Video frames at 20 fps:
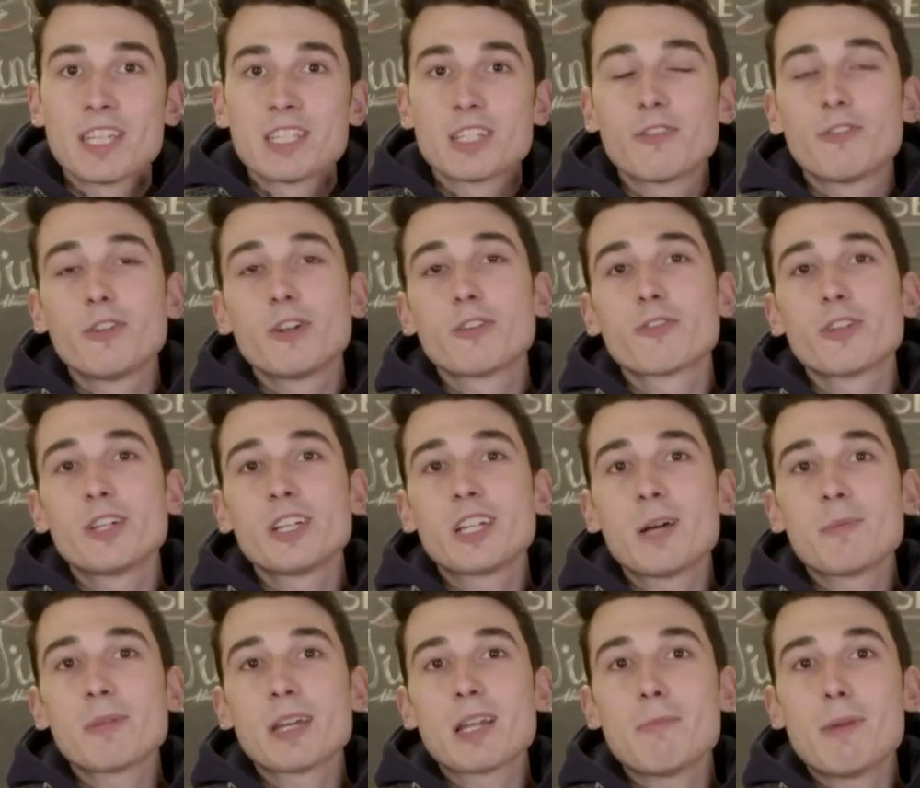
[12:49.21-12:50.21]
So feel free to
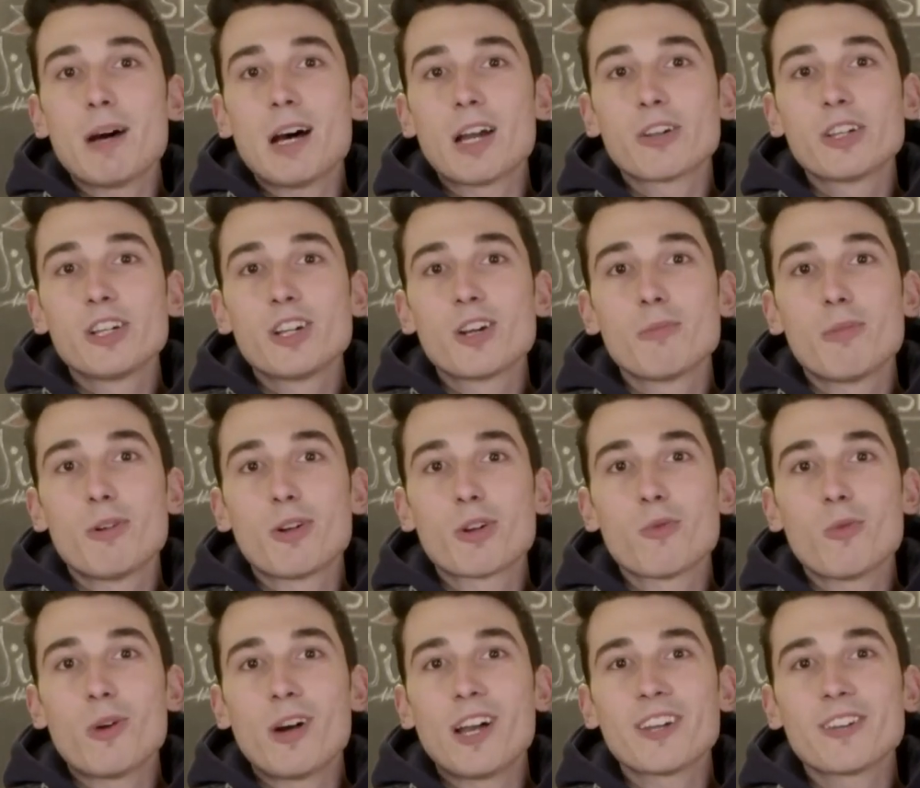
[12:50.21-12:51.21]
come get a bottle here at
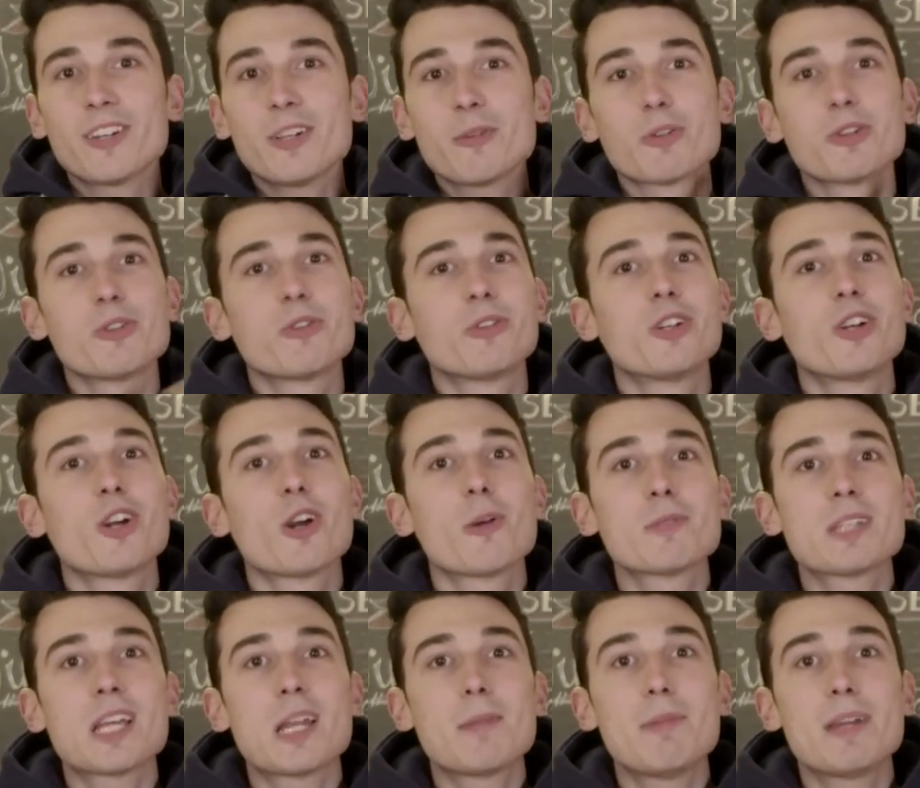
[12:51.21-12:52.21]
Baldwin Winery. We're doing
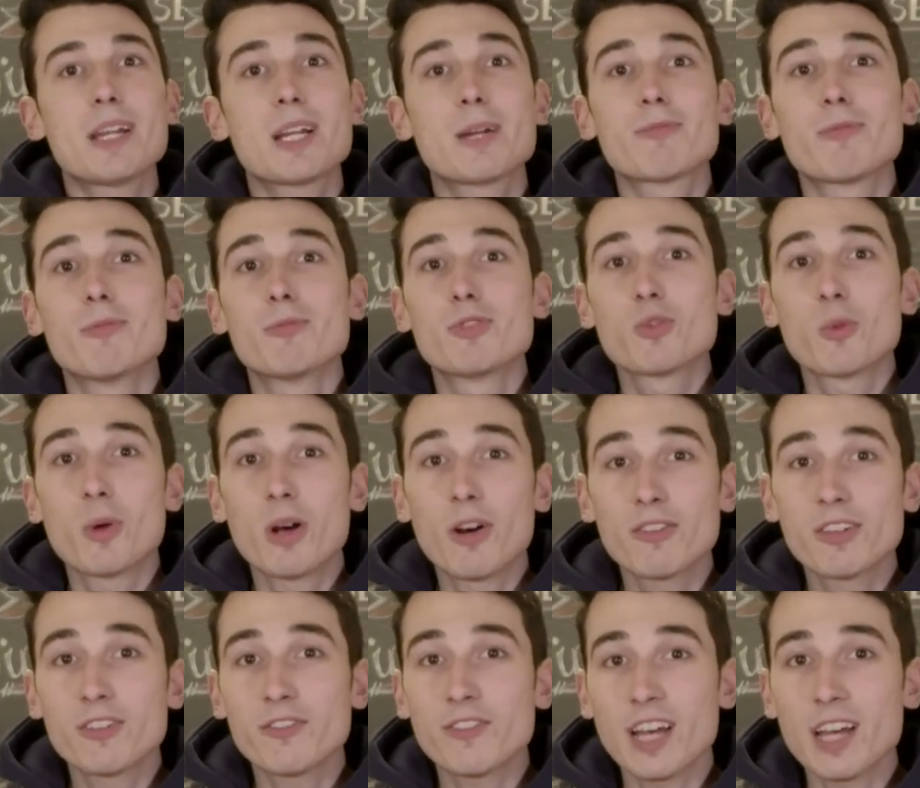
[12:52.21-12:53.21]
curbside pickup from
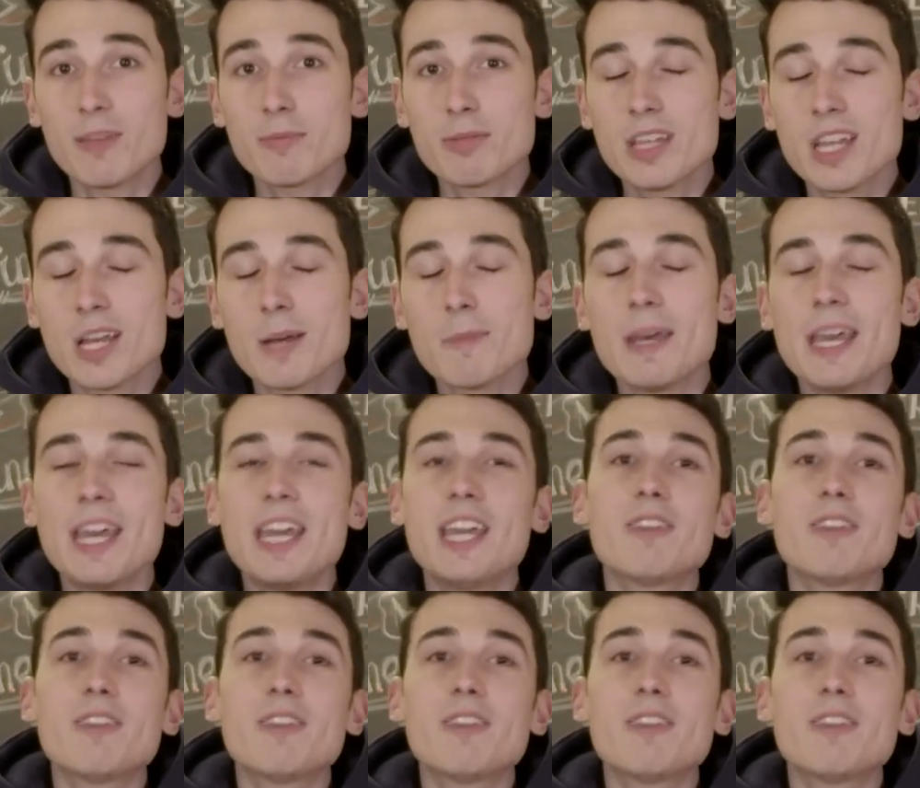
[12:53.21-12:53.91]
12 to 5 p.m.